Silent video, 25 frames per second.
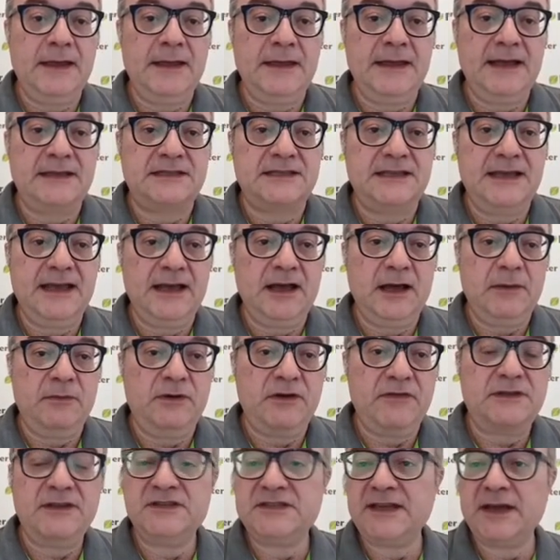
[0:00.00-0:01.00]
Let's see a
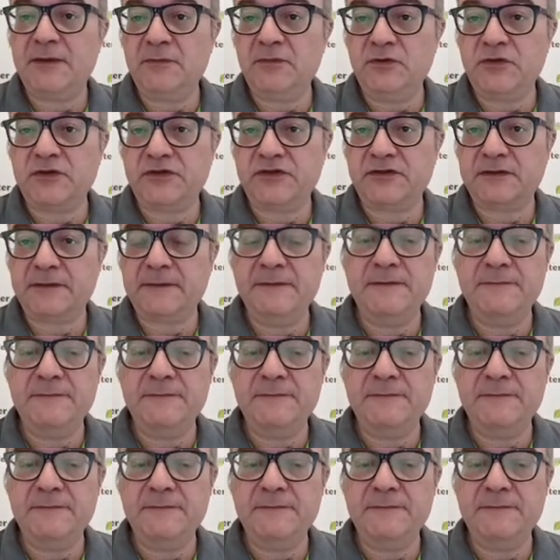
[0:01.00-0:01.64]
couple of examples.